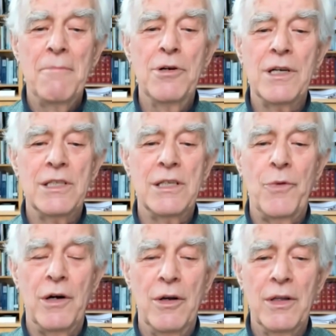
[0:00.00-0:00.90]
put it
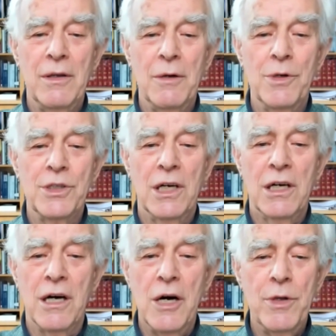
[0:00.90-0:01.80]
somewhere on the, there was a
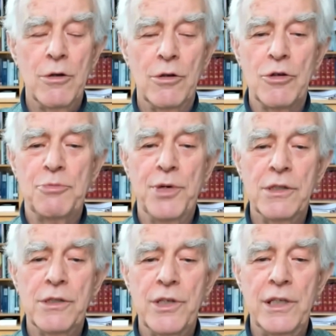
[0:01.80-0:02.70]
car with all those
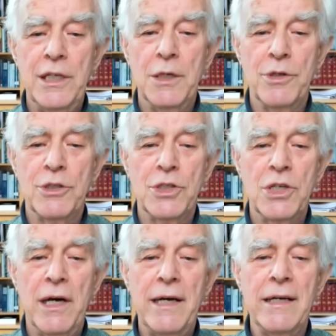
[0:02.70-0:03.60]
bottles on it, there was a
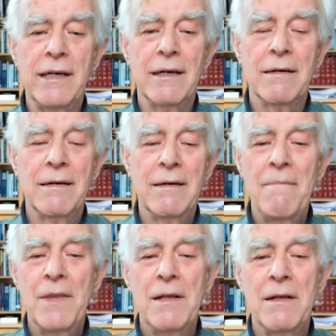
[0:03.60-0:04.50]
sliding
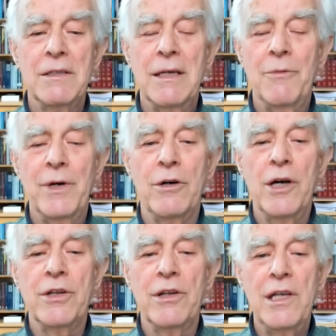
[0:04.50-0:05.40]
somewhere
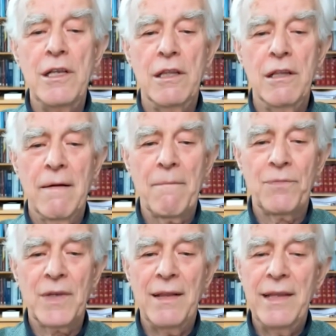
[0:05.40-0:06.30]
underneath.
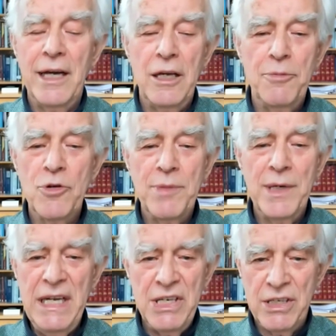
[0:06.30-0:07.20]
And there you put my
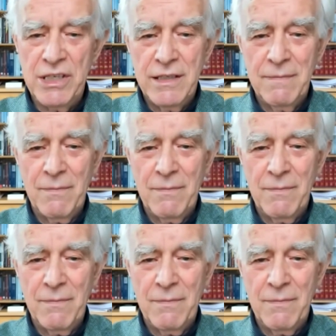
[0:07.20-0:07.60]
dentures.